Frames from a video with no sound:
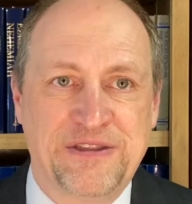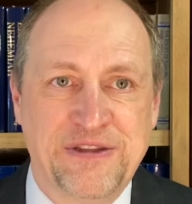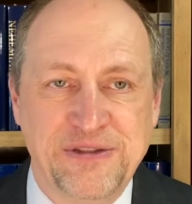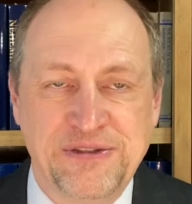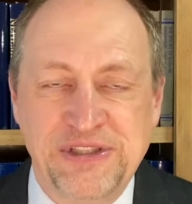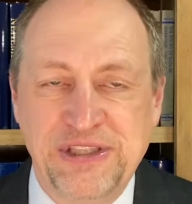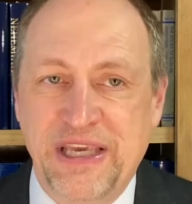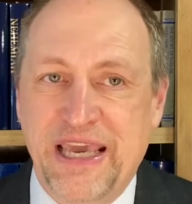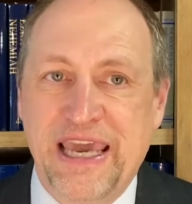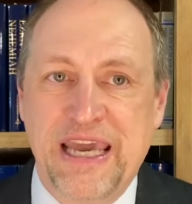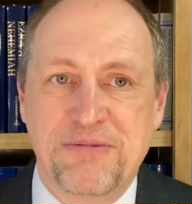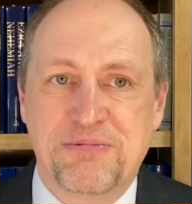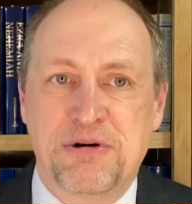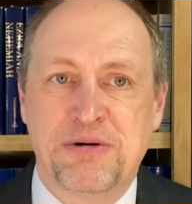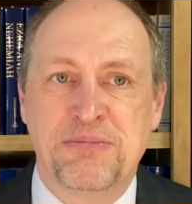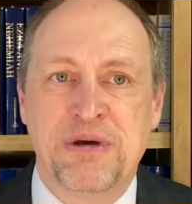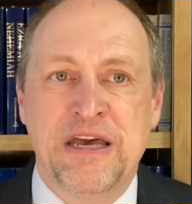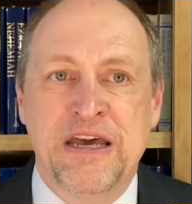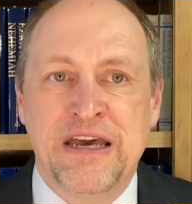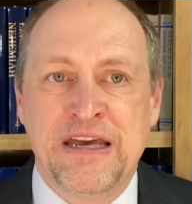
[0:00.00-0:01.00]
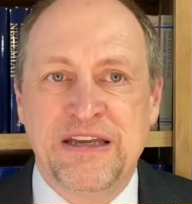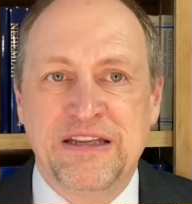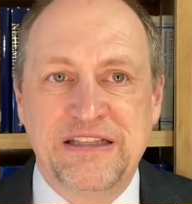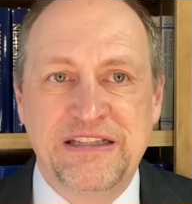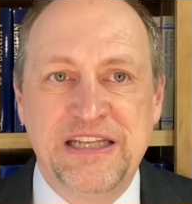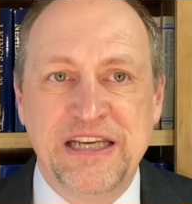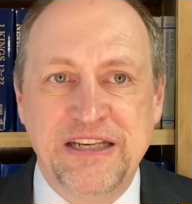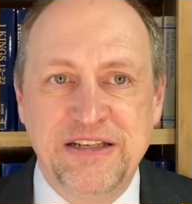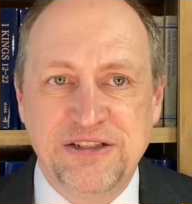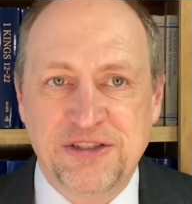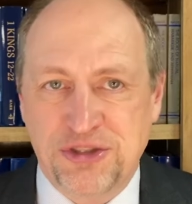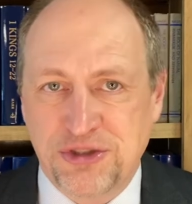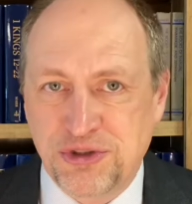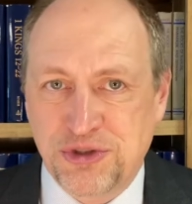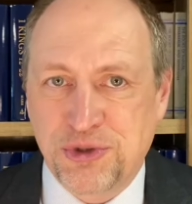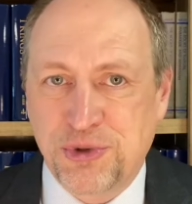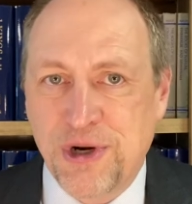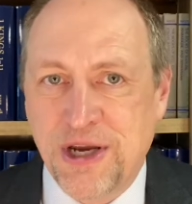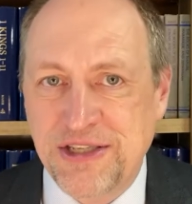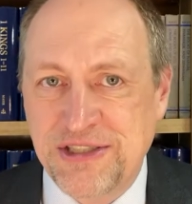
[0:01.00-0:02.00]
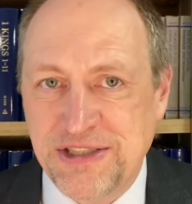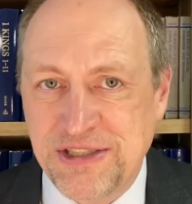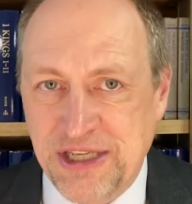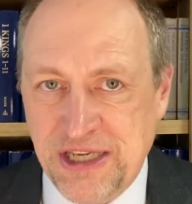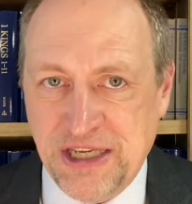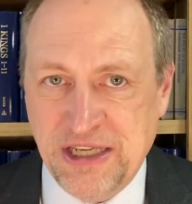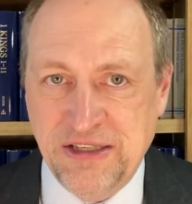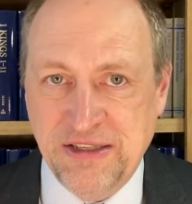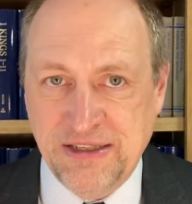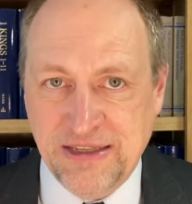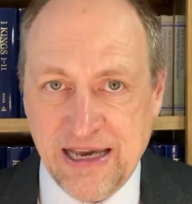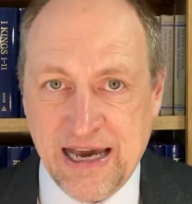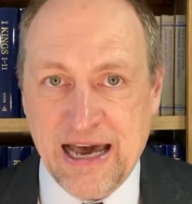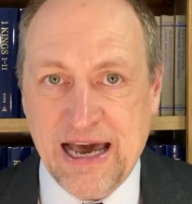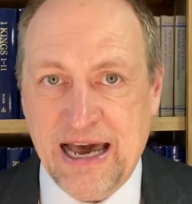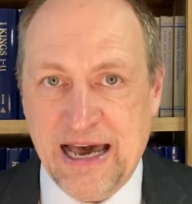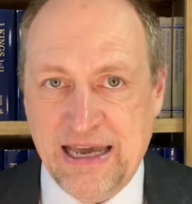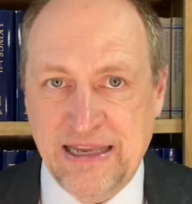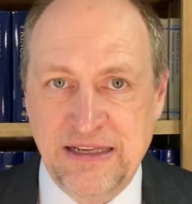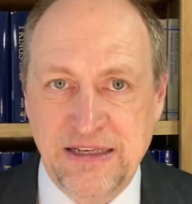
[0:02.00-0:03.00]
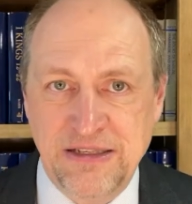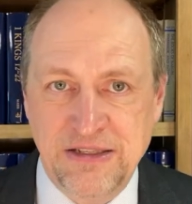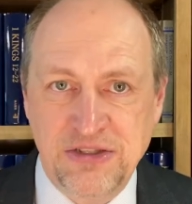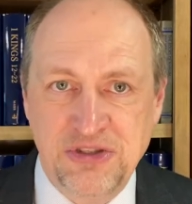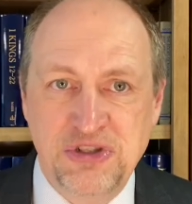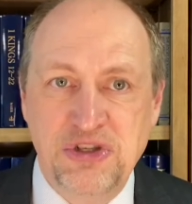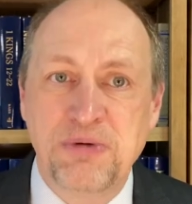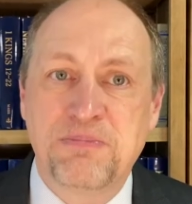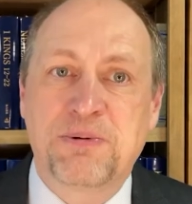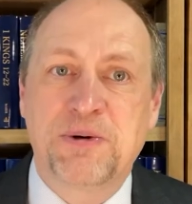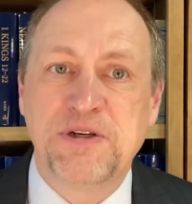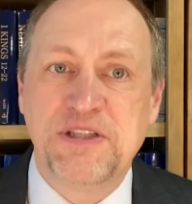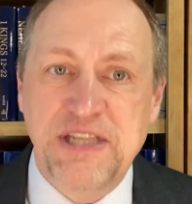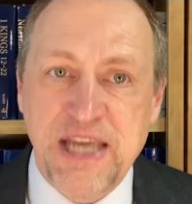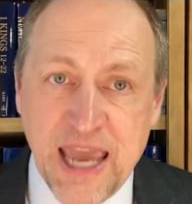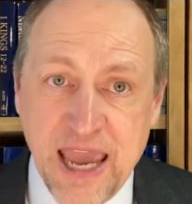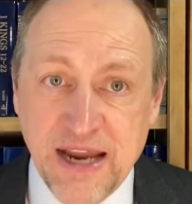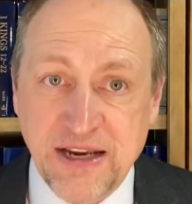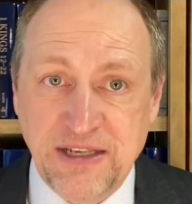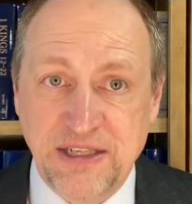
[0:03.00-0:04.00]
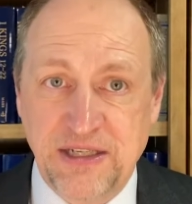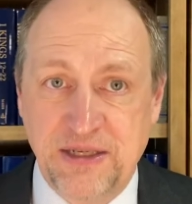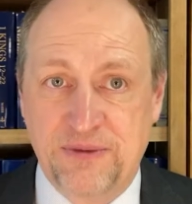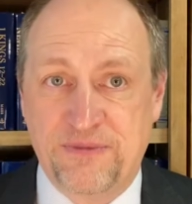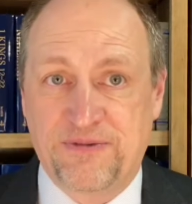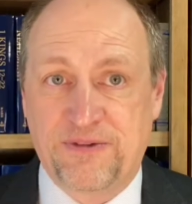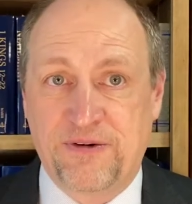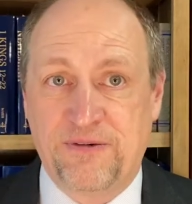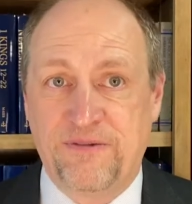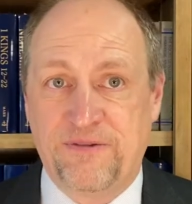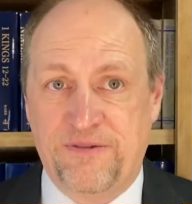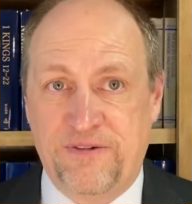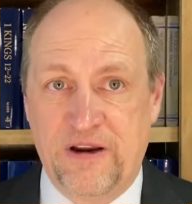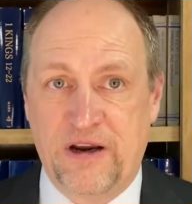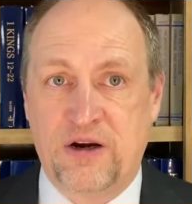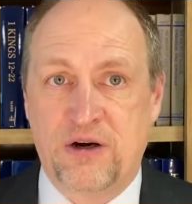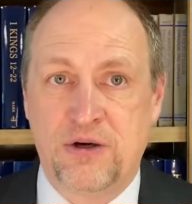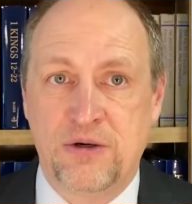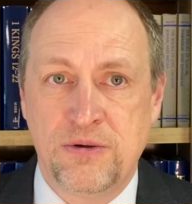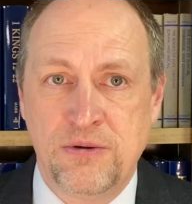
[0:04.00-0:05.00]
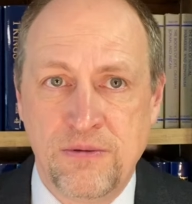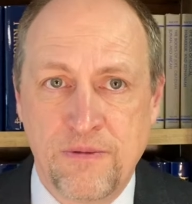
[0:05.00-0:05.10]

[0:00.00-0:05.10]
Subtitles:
You see, Abram didn't trust in God to protect him from Pharaoh,